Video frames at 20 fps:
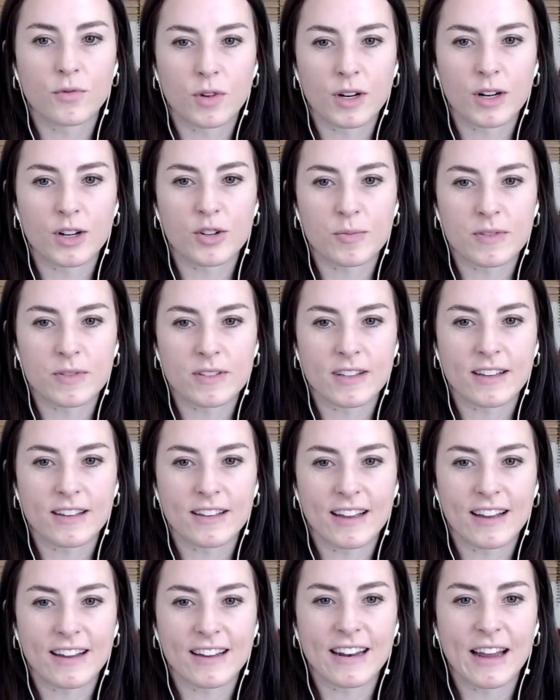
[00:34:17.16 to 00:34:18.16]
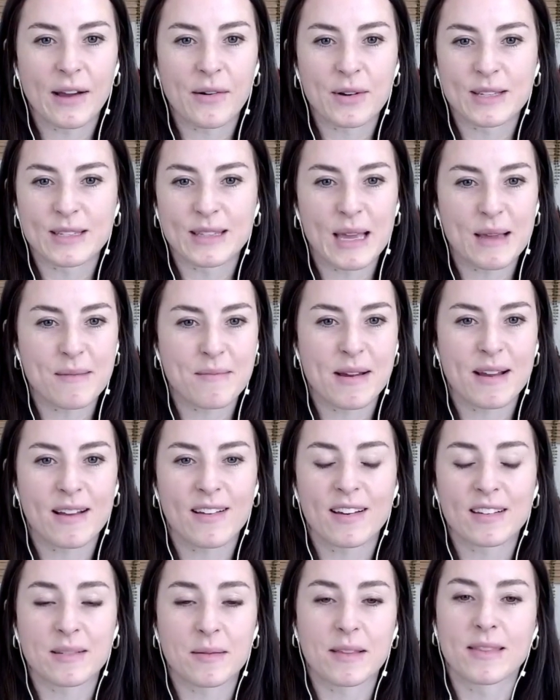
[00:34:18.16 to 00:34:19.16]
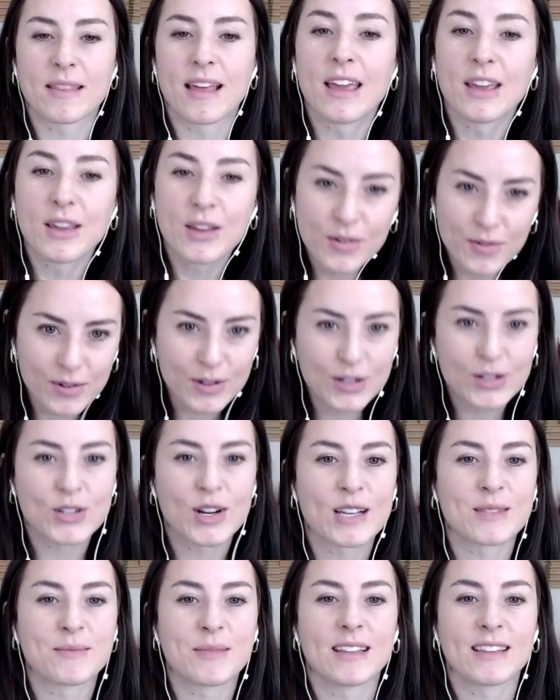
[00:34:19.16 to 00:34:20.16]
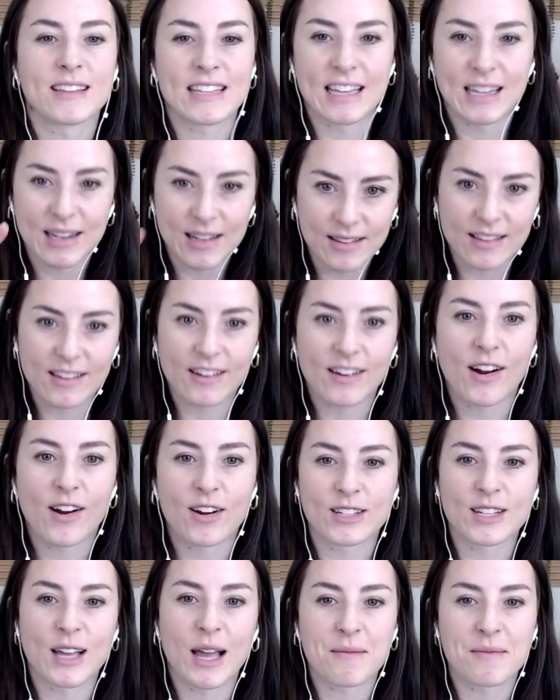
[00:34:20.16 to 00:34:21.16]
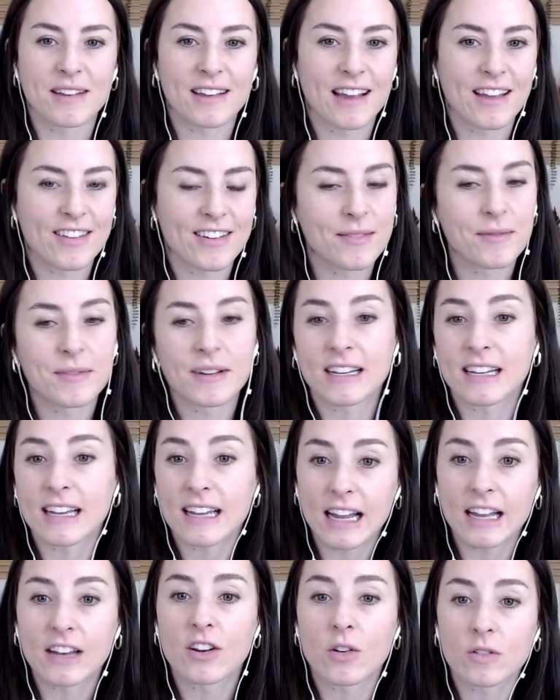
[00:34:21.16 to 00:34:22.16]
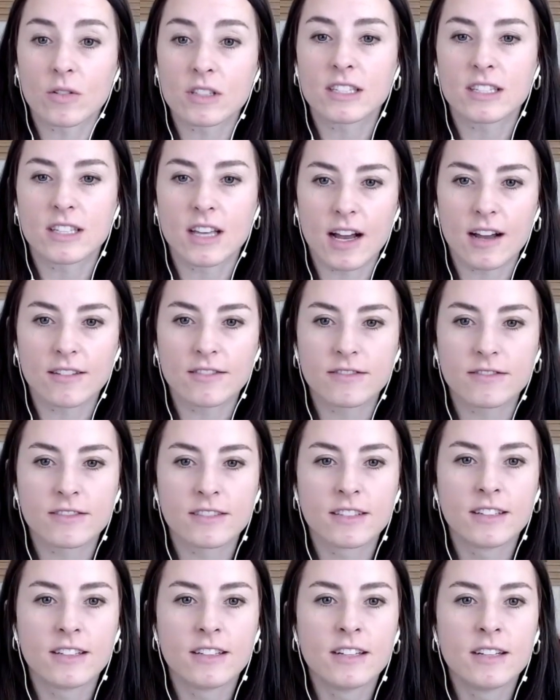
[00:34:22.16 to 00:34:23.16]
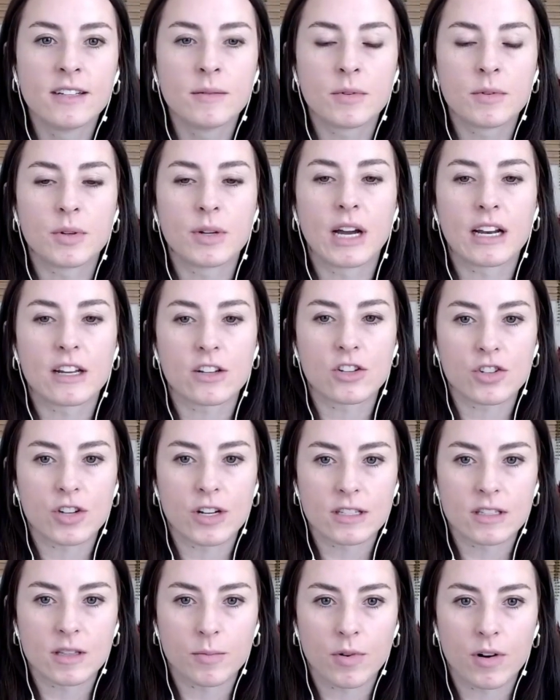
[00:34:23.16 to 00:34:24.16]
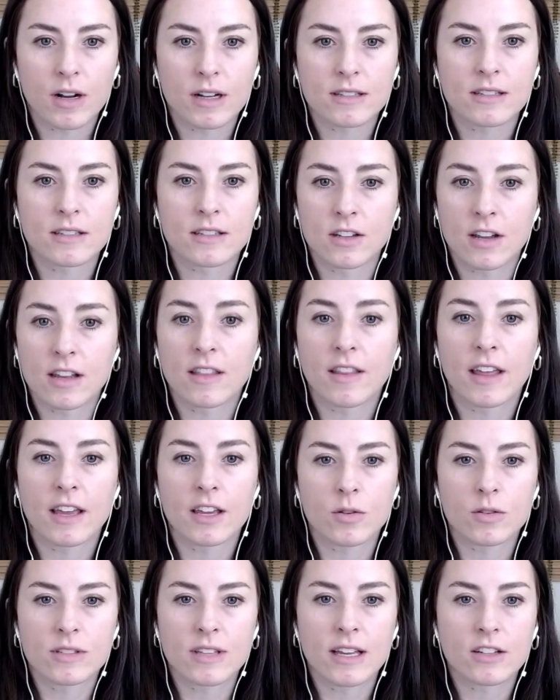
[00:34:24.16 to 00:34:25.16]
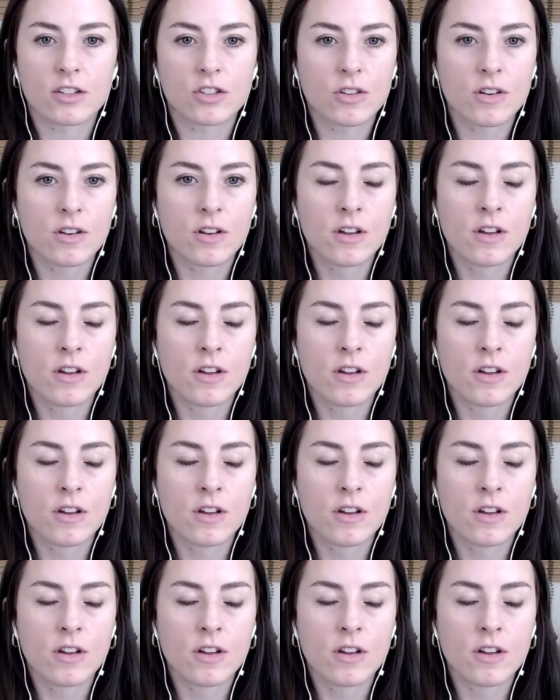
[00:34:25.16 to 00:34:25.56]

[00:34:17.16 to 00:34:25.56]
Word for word: One hundred percent. Yeah, and I always thank my clients. I'm like, thank you for trusting me. At the end of the, our time together, I'm like, I know it's tough. We've got to trust the process, and, and like you said,